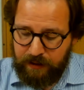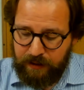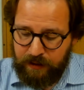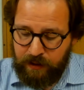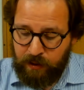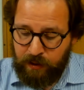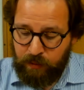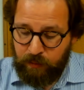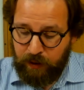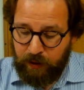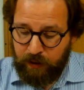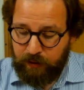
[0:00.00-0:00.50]

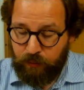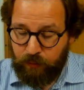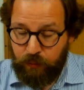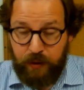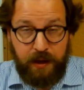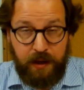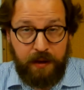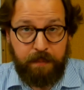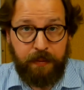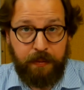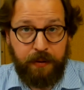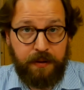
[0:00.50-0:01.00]
while the weak
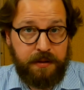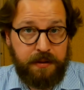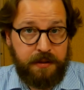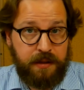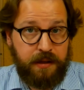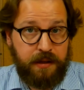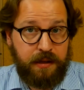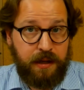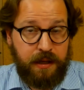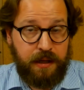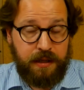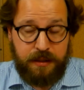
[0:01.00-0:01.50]
person
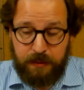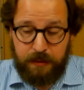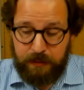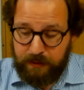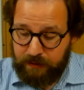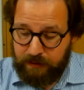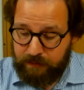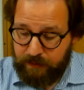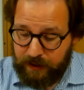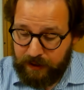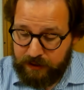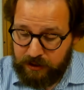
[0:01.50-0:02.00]
eats only
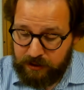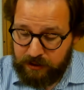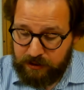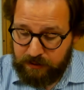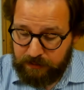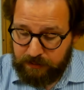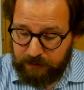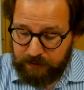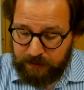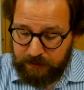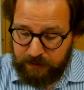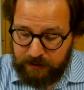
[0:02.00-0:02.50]

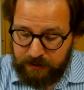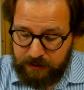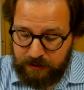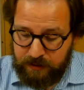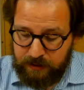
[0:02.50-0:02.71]
vegetables.